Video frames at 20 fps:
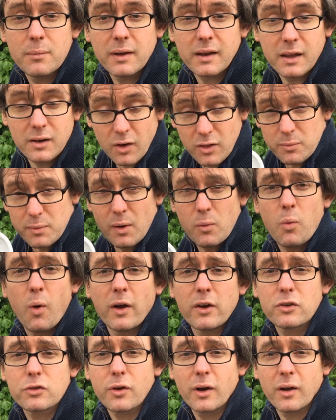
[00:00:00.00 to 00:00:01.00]
It can either be a
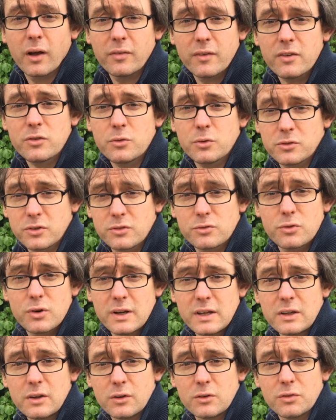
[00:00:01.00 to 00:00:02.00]
white tray like this, which is
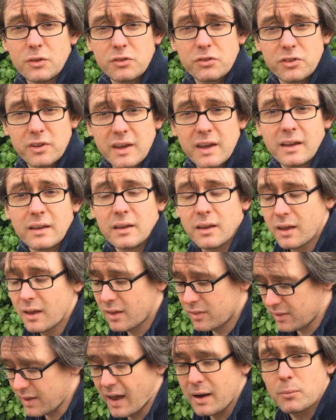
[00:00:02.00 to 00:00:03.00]
really good for seeing
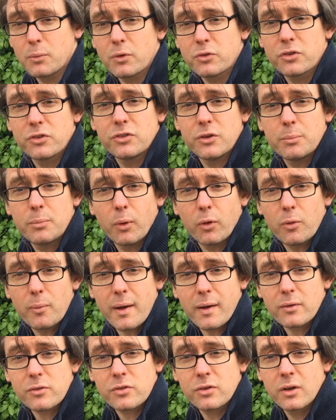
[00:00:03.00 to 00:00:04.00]
the animals as you pull them
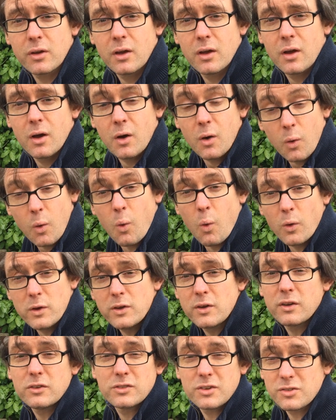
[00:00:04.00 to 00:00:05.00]
out, or
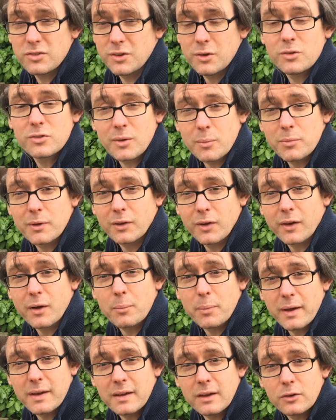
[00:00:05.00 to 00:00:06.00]
you could just use something like a
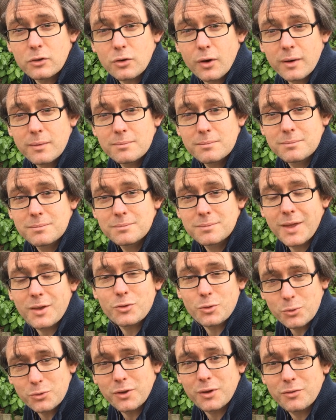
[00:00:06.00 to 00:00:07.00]
baking tray.
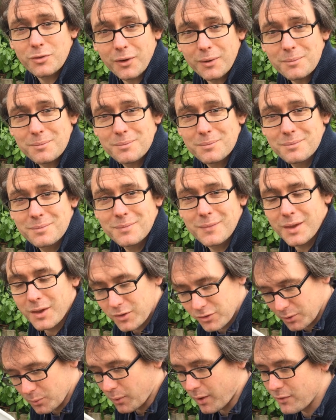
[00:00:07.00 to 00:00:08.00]
That's also fine.
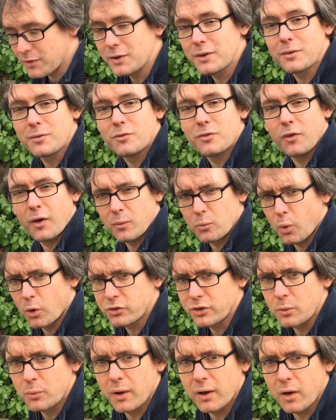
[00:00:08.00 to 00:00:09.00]
So whatever you can find,
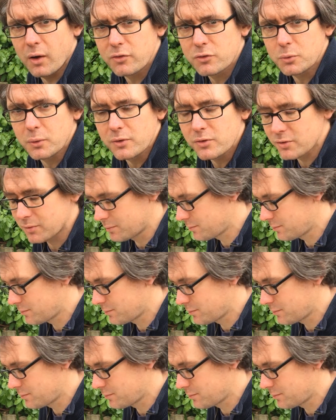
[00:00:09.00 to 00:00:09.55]
wash it well afterwards.